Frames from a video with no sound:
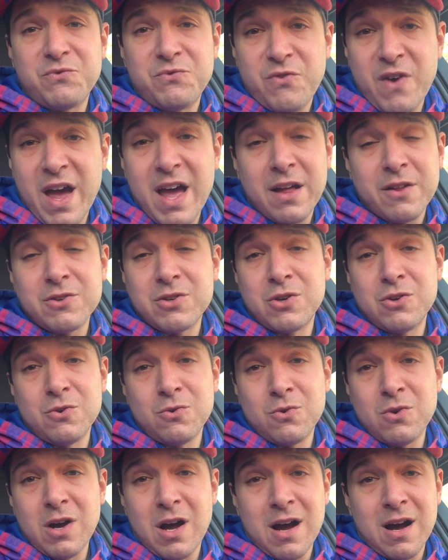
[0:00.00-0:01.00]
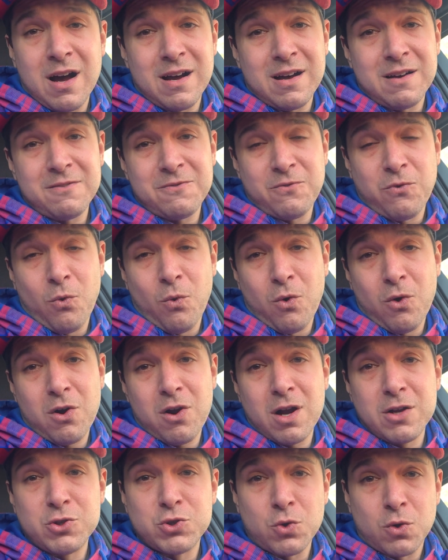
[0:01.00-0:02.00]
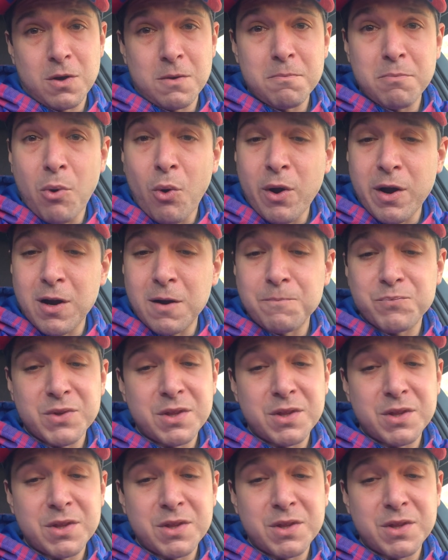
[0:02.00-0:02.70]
value for Jordan Poyer.